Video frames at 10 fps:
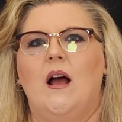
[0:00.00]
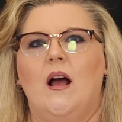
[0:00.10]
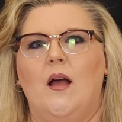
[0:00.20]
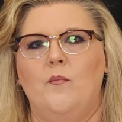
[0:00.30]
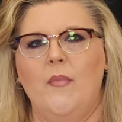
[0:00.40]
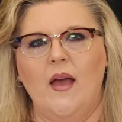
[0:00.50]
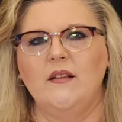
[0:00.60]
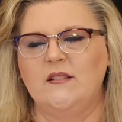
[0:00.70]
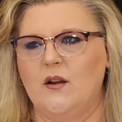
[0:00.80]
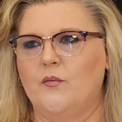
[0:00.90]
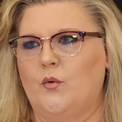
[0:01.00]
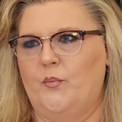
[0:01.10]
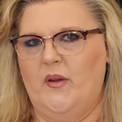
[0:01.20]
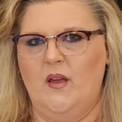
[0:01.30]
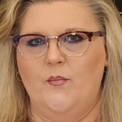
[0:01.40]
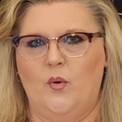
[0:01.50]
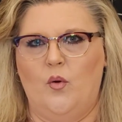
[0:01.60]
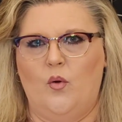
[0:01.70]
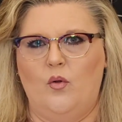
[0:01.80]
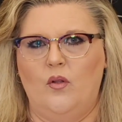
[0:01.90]
I met several
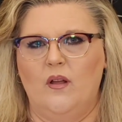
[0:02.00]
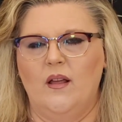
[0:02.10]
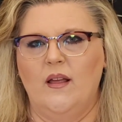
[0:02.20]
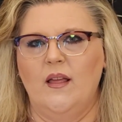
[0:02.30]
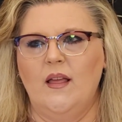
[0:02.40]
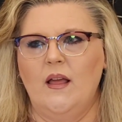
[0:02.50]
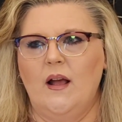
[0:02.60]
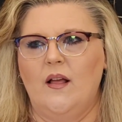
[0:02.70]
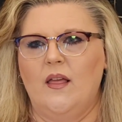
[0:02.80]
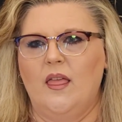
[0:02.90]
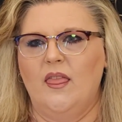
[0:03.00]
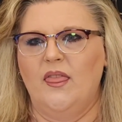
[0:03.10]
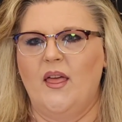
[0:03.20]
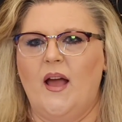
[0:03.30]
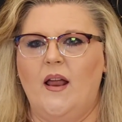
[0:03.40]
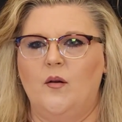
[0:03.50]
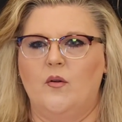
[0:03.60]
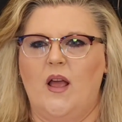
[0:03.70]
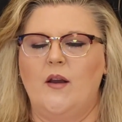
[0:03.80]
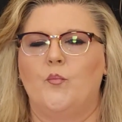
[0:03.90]
people that
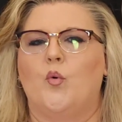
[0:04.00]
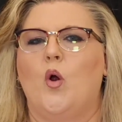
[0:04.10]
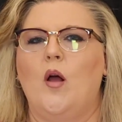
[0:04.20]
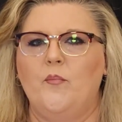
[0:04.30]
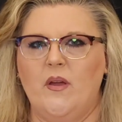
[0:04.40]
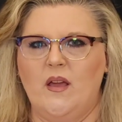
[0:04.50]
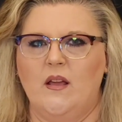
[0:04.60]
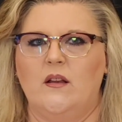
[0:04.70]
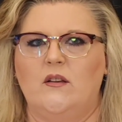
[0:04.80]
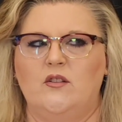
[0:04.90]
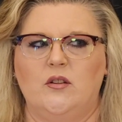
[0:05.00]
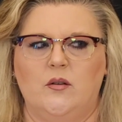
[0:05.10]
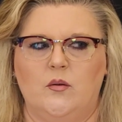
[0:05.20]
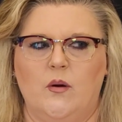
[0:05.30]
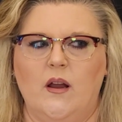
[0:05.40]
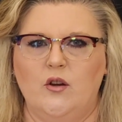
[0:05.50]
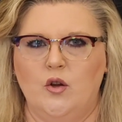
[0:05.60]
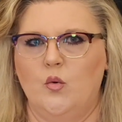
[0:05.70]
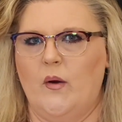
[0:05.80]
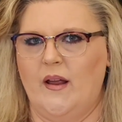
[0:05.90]
kind of brought me into a
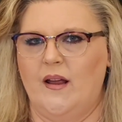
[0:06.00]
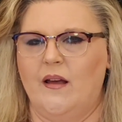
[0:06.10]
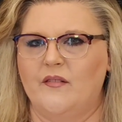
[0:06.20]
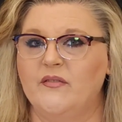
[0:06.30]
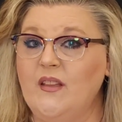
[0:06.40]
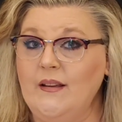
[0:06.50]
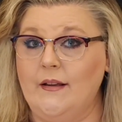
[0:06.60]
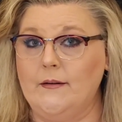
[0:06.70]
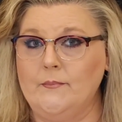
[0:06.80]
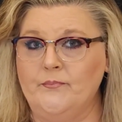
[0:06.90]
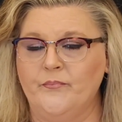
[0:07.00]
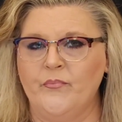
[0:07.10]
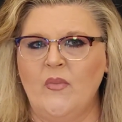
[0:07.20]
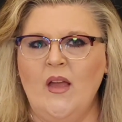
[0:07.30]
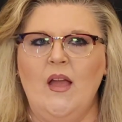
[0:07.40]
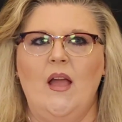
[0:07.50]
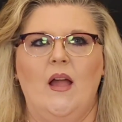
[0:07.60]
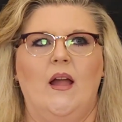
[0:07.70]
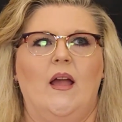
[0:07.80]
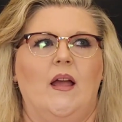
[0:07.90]
new way of thinking.
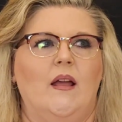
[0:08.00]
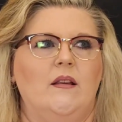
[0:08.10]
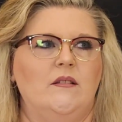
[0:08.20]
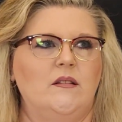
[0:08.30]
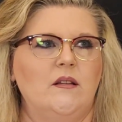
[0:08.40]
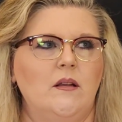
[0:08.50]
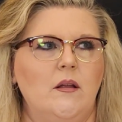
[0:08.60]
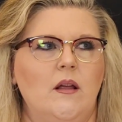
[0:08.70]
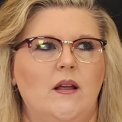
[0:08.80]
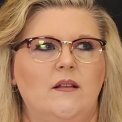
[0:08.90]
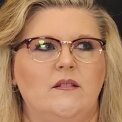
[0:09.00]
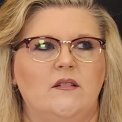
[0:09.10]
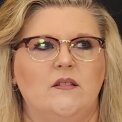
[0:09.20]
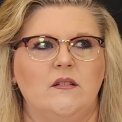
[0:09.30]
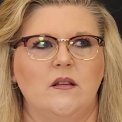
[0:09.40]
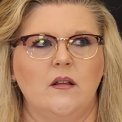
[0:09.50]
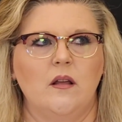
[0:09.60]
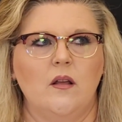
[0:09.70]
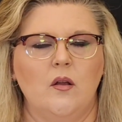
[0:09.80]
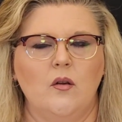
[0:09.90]
And it's
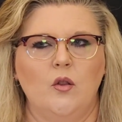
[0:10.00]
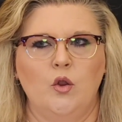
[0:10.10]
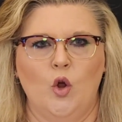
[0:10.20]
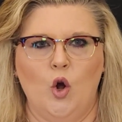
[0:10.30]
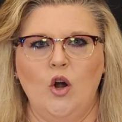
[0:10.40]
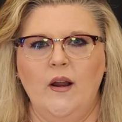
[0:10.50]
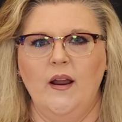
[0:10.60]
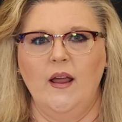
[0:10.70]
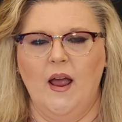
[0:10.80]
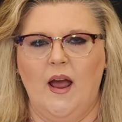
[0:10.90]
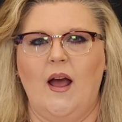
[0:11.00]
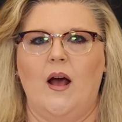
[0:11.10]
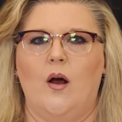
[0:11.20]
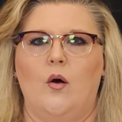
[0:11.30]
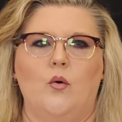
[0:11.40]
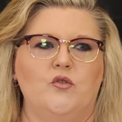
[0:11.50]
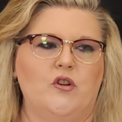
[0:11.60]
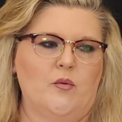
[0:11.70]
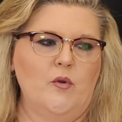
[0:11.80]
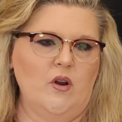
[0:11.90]
learning how
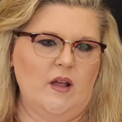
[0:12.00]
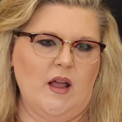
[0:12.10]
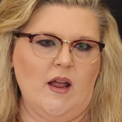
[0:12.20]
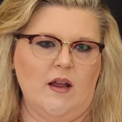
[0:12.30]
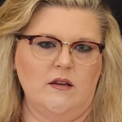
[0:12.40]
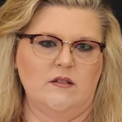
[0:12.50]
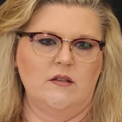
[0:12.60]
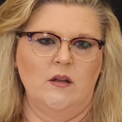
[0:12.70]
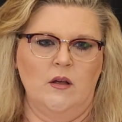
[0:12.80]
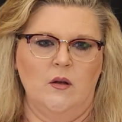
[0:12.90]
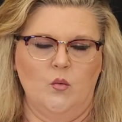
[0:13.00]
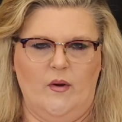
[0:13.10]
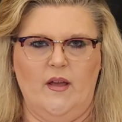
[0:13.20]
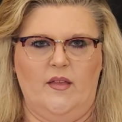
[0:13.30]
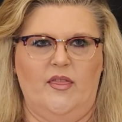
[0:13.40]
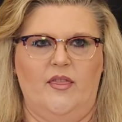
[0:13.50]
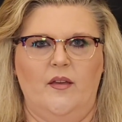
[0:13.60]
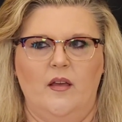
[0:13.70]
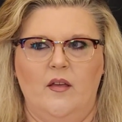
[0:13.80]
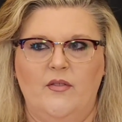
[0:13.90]
to communicate with
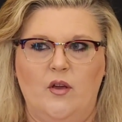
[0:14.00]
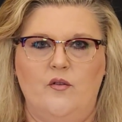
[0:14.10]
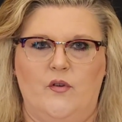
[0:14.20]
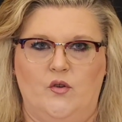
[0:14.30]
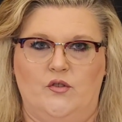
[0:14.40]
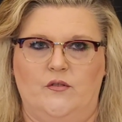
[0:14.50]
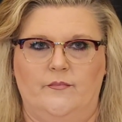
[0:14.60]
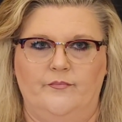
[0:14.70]
the universe.